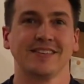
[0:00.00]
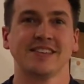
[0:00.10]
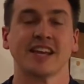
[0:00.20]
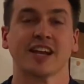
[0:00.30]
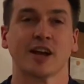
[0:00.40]

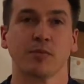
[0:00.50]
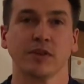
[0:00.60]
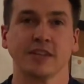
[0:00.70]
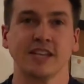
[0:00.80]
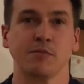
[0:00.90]
Take a couple
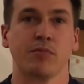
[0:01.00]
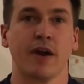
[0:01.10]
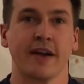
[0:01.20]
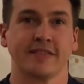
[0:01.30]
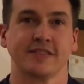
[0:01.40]
of deep
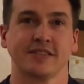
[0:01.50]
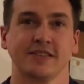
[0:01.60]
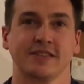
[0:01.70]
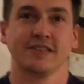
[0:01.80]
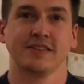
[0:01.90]
breaths.
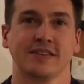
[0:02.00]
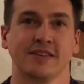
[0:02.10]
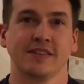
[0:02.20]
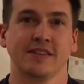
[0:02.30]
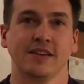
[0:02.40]

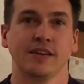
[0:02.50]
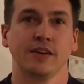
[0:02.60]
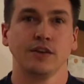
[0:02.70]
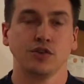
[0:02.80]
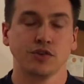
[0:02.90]

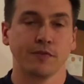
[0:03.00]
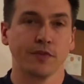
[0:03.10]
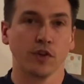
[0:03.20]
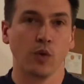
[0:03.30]
You should feel a